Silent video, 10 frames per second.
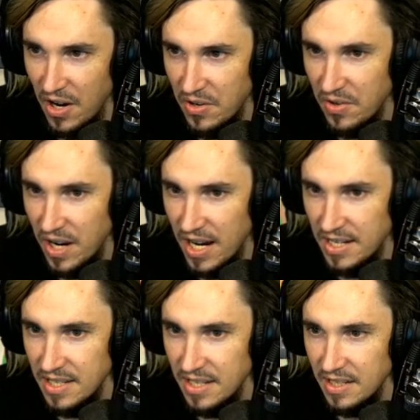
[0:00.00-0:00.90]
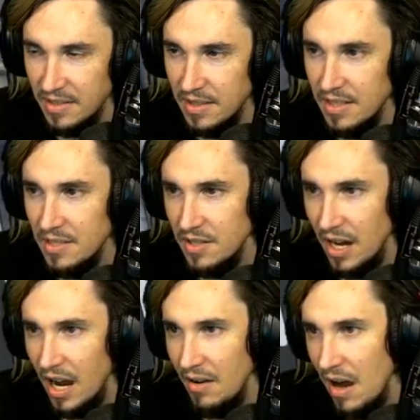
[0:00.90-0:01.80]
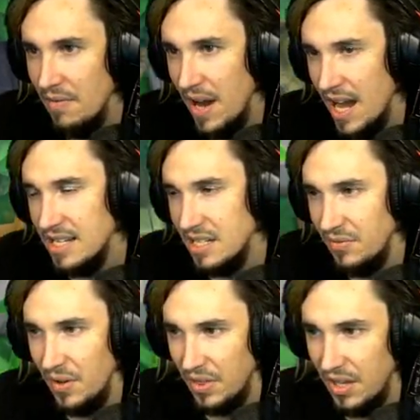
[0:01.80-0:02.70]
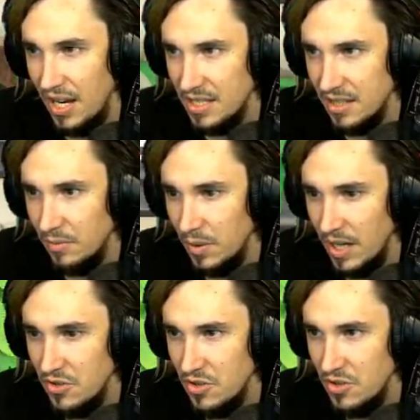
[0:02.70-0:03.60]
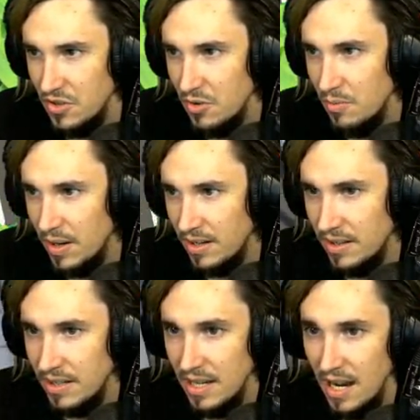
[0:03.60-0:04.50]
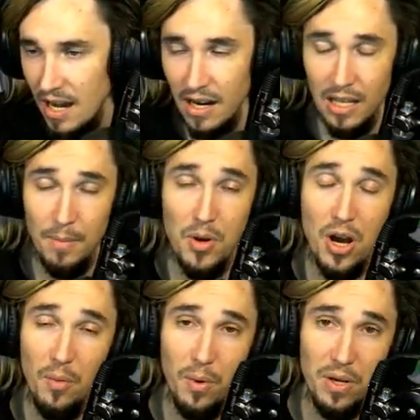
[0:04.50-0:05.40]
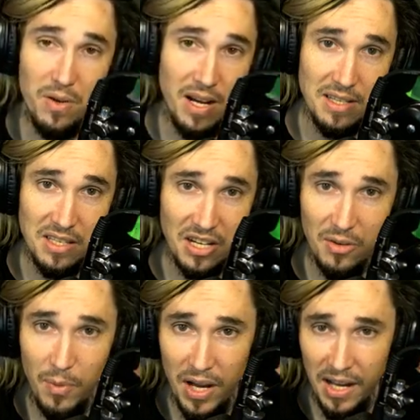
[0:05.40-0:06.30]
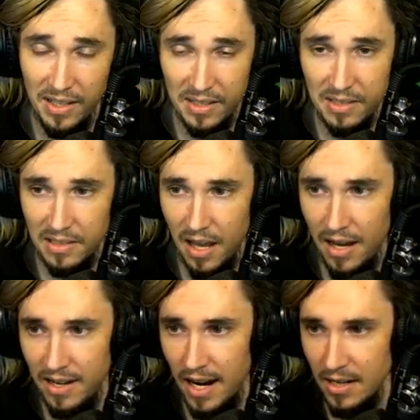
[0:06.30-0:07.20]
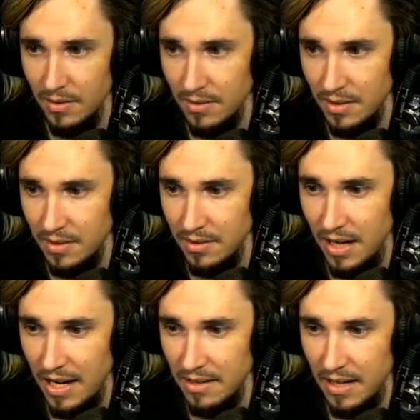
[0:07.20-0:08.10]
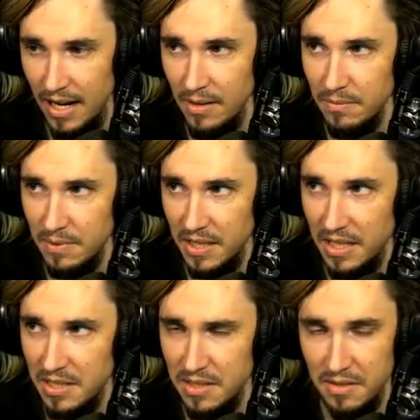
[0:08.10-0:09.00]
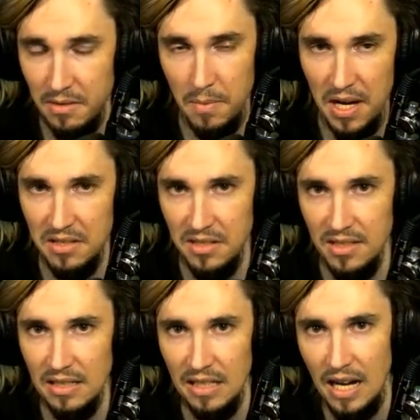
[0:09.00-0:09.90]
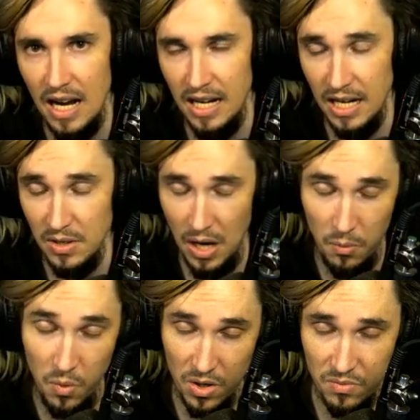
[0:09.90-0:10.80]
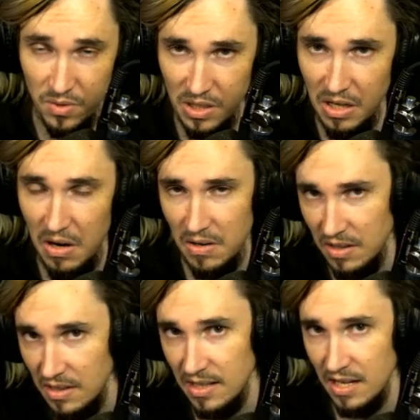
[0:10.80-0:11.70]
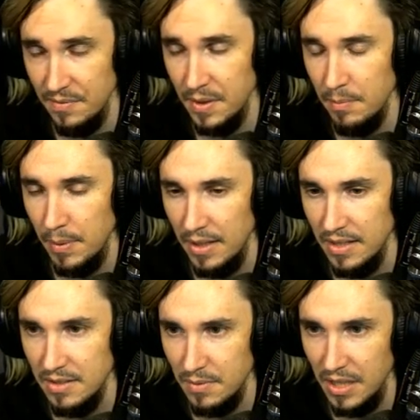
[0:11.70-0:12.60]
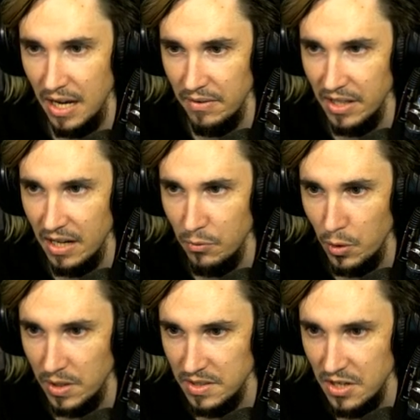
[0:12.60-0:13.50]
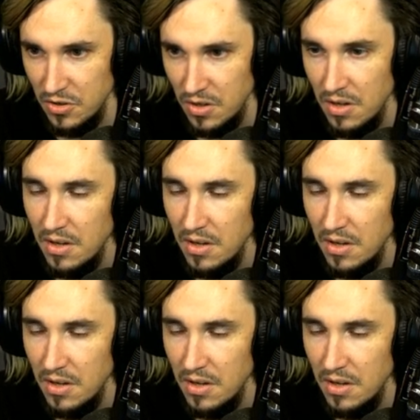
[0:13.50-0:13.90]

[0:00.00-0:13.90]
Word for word: good idea. I, have had different thoughts on what I should do, but I don't know. Let me know what you guys think of my island. I, I don't I don't I don't think it's amazing. I, I, I worked really hard on a lot of it, but it doesn't really have a lot of organization,